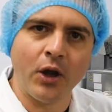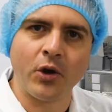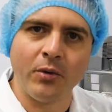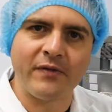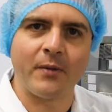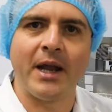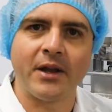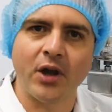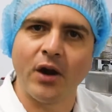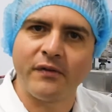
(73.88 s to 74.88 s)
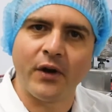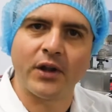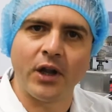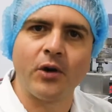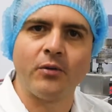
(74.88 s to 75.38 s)
longer we ferment the dough for,
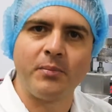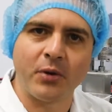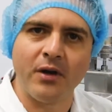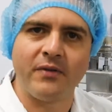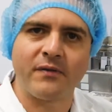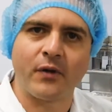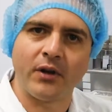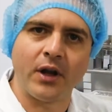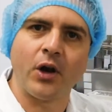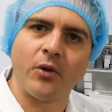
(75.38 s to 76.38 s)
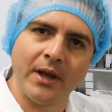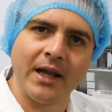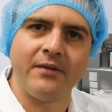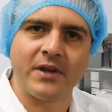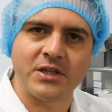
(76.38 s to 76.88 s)
the longer we prove it for, the longer we
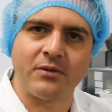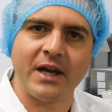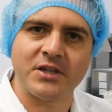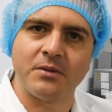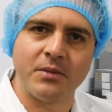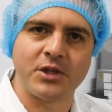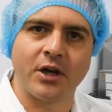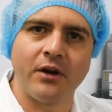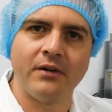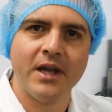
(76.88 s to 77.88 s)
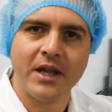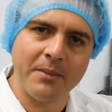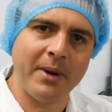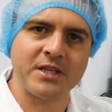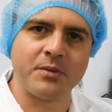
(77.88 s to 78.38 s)
leave it to rest and mature,
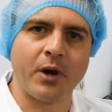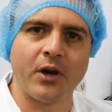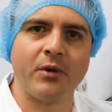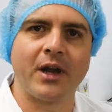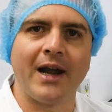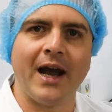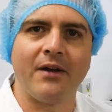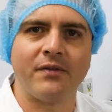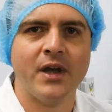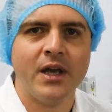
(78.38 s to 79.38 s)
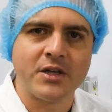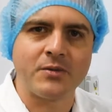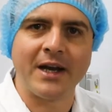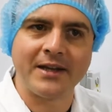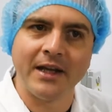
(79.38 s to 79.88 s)
the better product we're going to have.
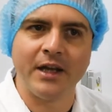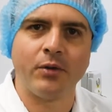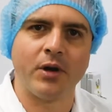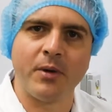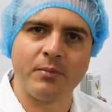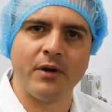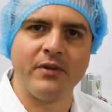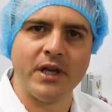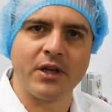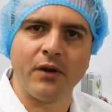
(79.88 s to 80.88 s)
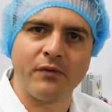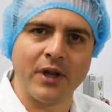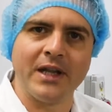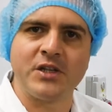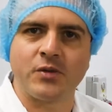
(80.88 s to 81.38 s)
So ideally you want to be proving your dough for
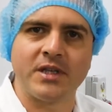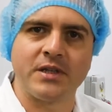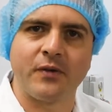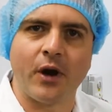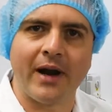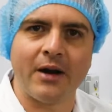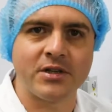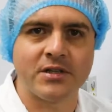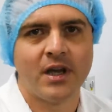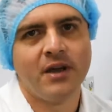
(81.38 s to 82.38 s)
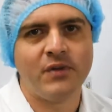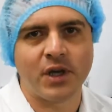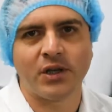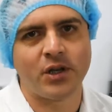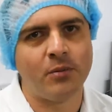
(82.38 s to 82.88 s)
at least 24 hours. If
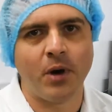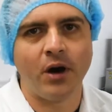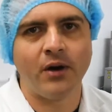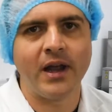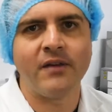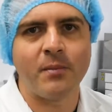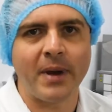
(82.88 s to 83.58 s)
you can do more, even